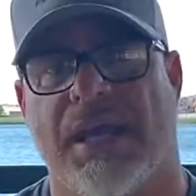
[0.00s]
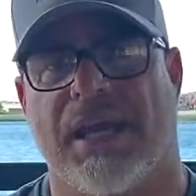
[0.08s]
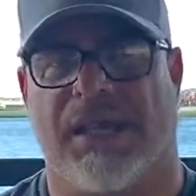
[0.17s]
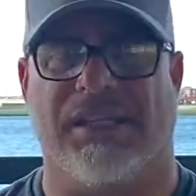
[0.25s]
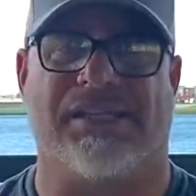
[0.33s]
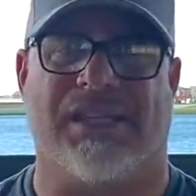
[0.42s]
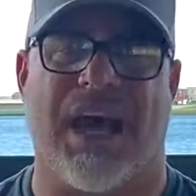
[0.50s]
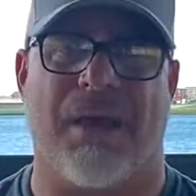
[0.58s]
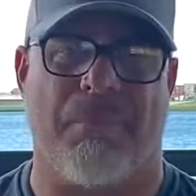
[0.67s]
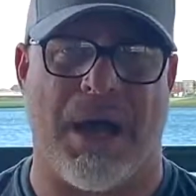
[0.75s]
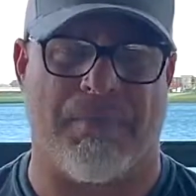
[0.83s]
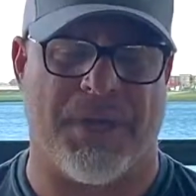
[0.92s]
inside
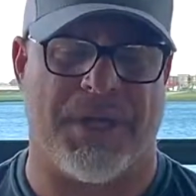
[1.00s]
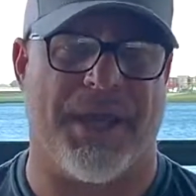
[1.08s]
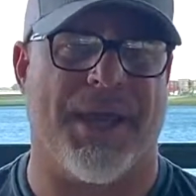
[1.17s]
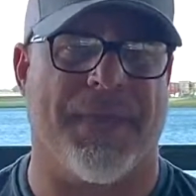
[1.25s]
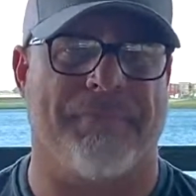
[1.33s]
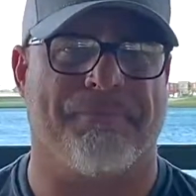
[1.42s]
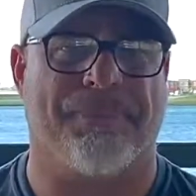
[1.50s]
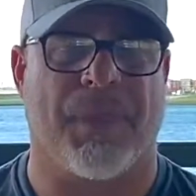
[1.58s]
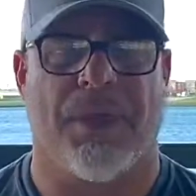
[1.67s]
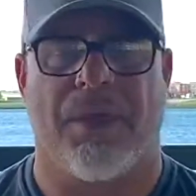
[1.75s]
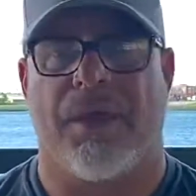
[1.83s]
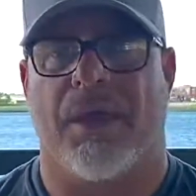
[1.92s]
my
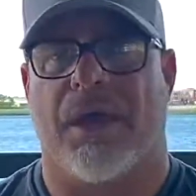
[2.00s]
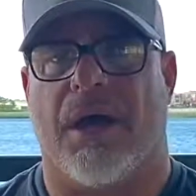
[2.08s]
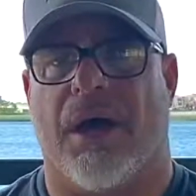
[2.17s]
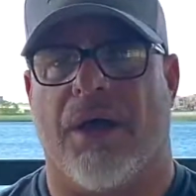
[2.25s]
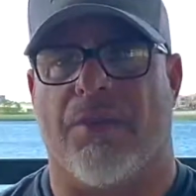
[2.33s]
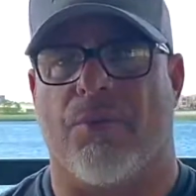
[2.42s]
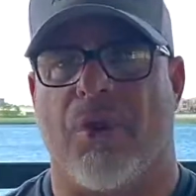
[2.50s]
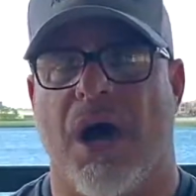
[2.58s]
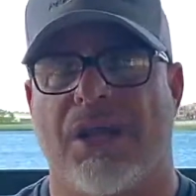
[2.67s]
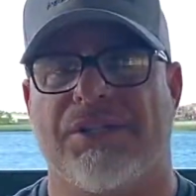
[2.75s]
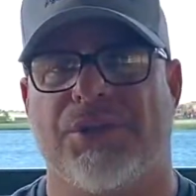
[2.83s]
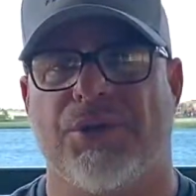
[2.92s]
PA. The
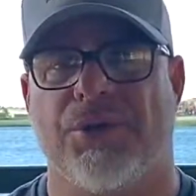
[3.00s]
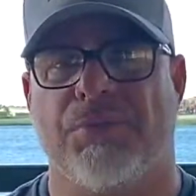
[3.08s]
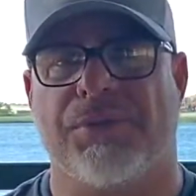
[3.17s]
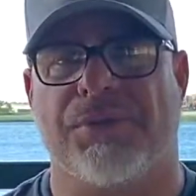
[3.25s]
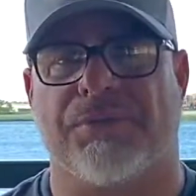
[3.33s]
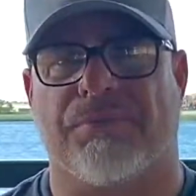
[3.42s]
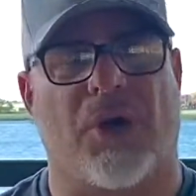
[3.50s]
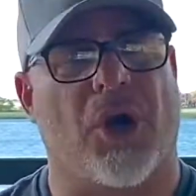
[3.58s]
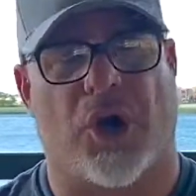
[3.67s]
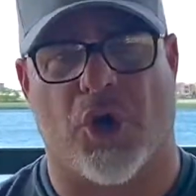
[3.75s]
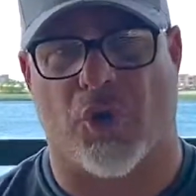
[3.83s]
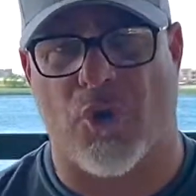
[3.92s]
rod tubes are
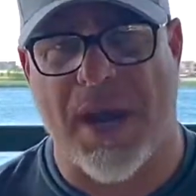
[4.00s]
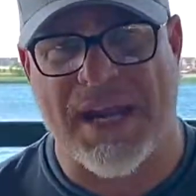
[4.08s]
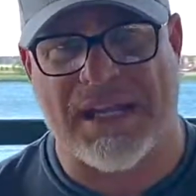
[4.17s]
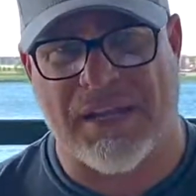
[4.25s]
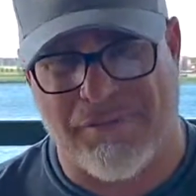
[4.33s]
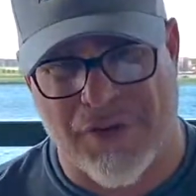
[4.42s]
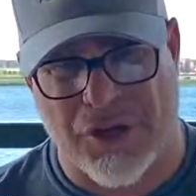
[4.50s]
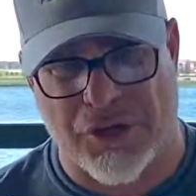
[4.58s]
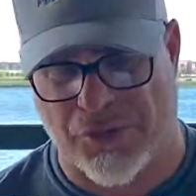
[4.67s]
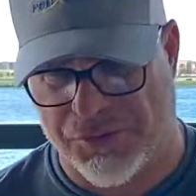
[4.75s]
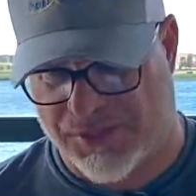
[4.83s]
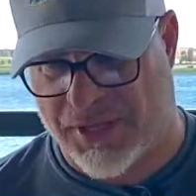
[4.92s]
great if you're
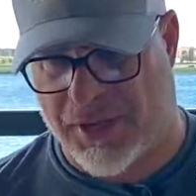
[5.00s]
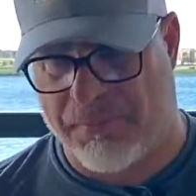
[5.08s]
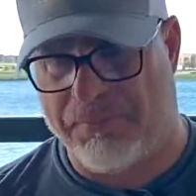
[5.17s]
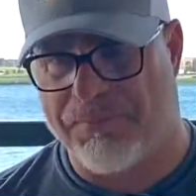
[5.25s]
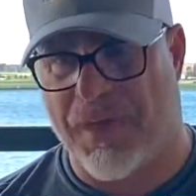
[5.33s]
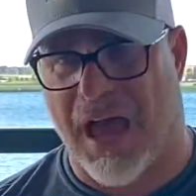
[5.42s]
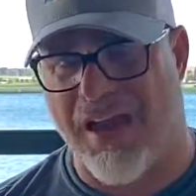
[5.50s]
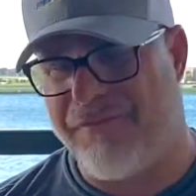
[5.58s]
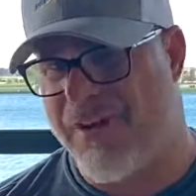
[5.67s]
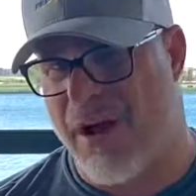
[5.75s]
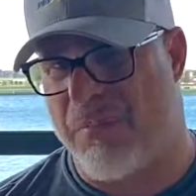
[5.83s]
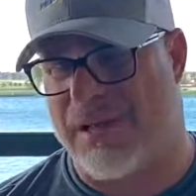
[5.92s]
using them. I
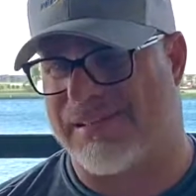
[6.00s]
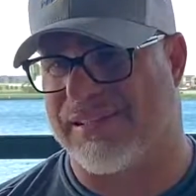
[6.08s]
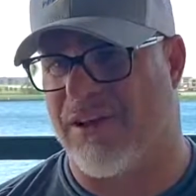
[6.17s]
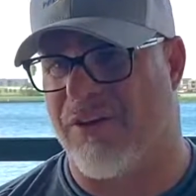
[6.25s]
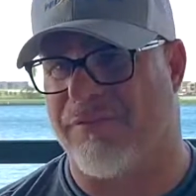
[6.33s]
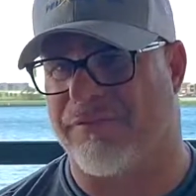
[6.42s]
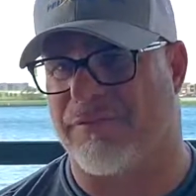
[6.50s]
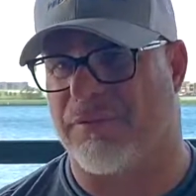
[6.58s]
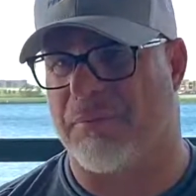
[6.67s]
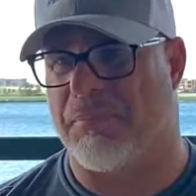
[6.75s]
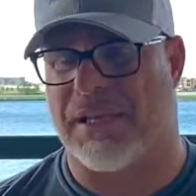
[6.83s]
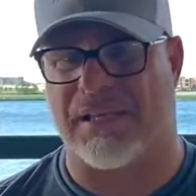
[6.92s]
found myself,
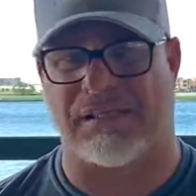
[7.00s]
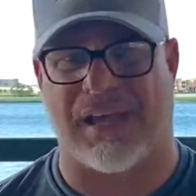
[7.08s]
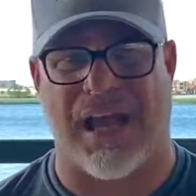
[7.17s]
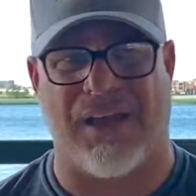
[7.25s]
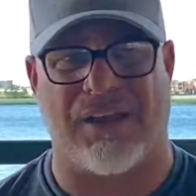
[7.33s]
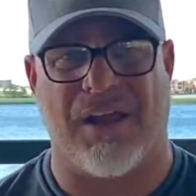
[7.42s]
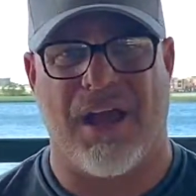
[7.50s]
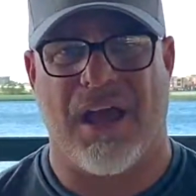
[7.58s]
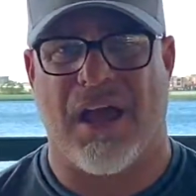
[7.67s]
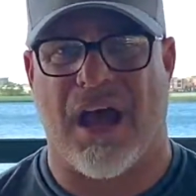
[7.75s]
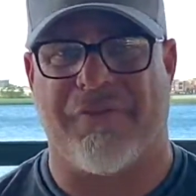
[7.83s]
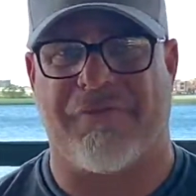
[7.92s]
because I
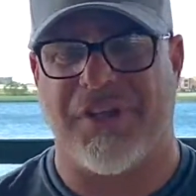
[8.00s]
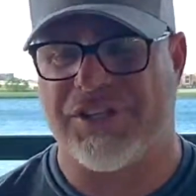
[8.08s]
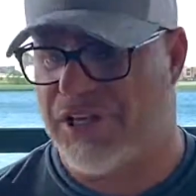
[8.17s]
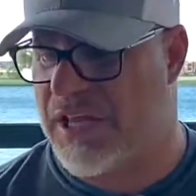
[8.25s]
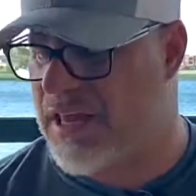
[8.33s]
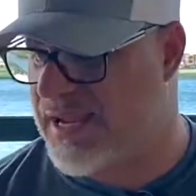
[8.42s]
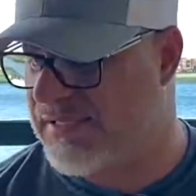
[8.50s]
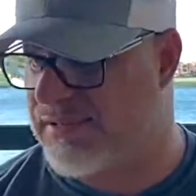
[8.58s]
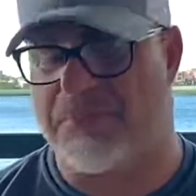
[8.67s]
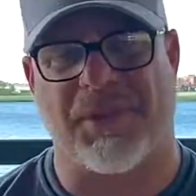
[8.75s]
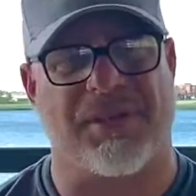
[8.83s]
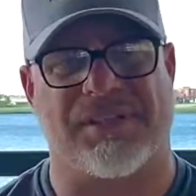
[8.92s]
fish and I like
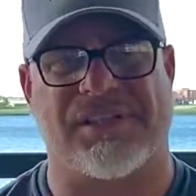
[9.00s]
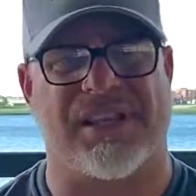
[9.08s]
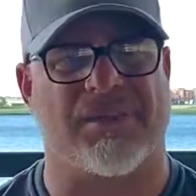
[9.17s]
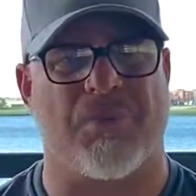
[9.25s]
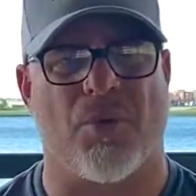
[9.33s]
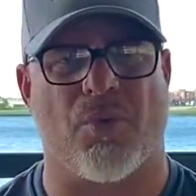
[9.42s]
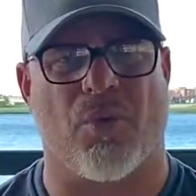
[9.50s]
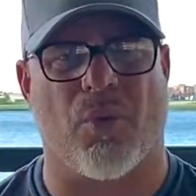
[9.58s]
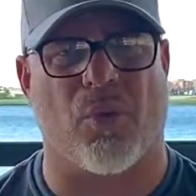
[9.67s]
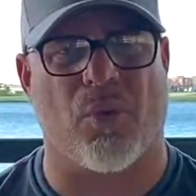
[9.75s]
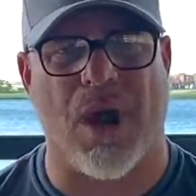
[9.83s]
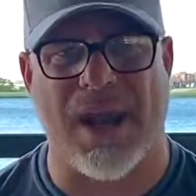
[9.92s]
something accessible
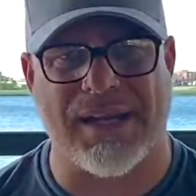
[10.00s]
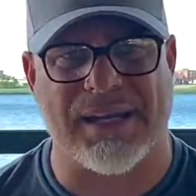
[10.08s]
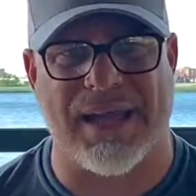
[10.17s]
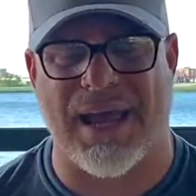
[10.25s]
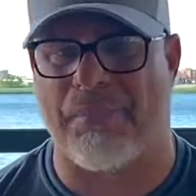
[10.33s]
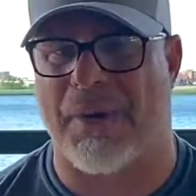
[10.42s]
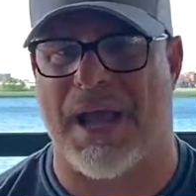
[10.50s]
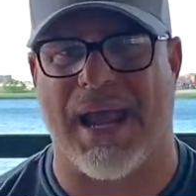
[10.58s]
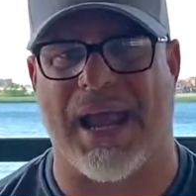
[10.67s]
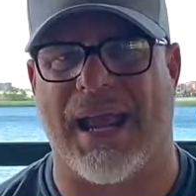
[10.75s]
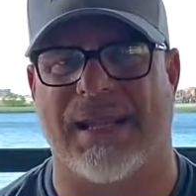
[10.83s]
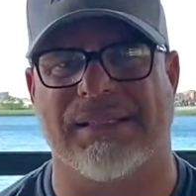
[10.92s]
right at my
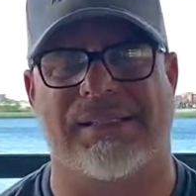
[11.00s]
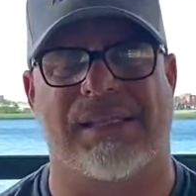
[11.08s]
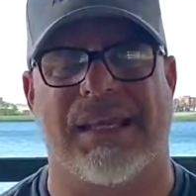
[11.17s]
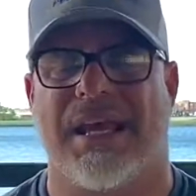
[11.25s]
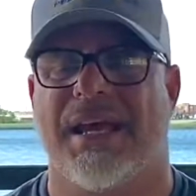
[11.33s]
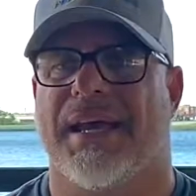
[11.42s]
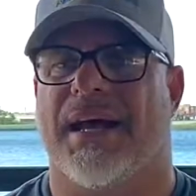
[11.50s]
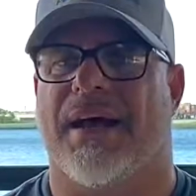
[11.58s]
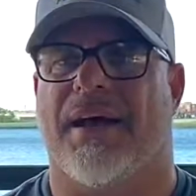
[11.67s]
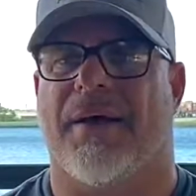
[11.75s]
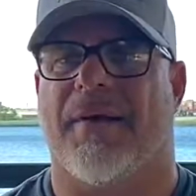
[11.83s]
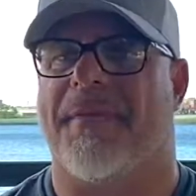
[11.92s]
hands,
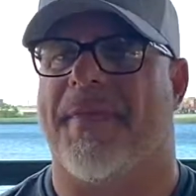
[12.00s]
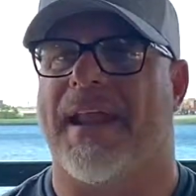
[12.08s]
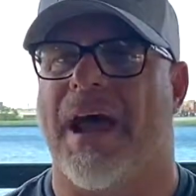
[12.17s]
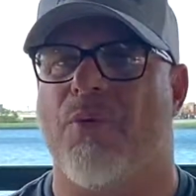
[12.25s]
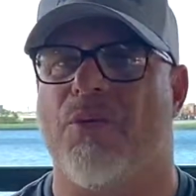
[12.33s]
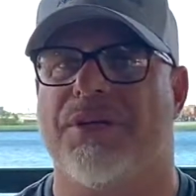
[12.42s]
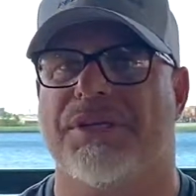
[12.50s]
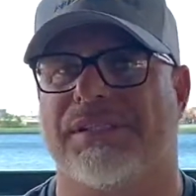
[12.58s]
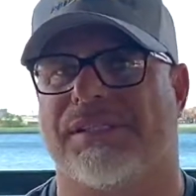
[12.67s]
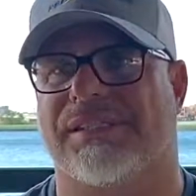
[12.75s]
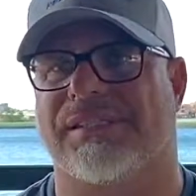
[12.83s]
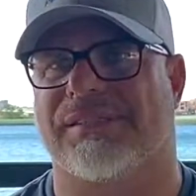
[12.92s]
that I
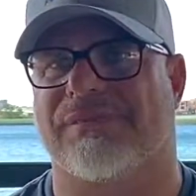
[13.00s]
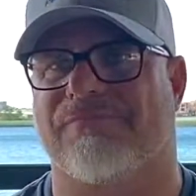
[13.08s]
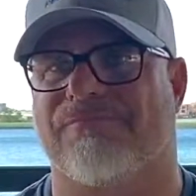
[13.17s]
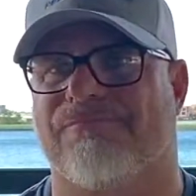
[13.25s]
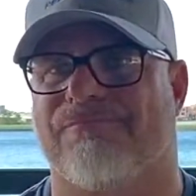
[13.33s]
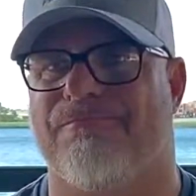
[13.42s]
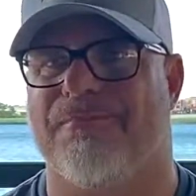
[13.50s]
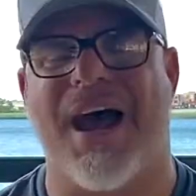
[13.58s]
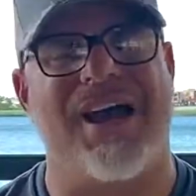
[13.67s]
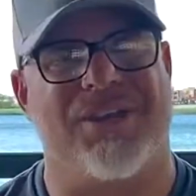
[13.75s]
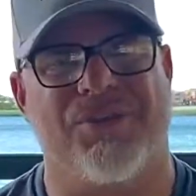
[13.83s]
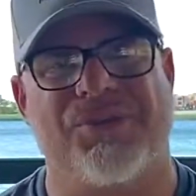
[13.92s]
was
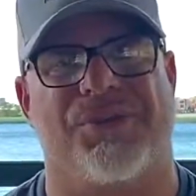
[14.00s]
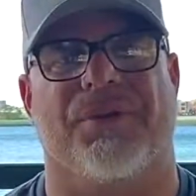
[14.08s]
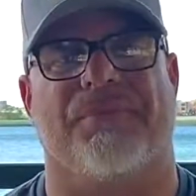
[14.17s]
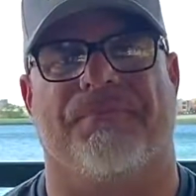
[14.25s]
not using them,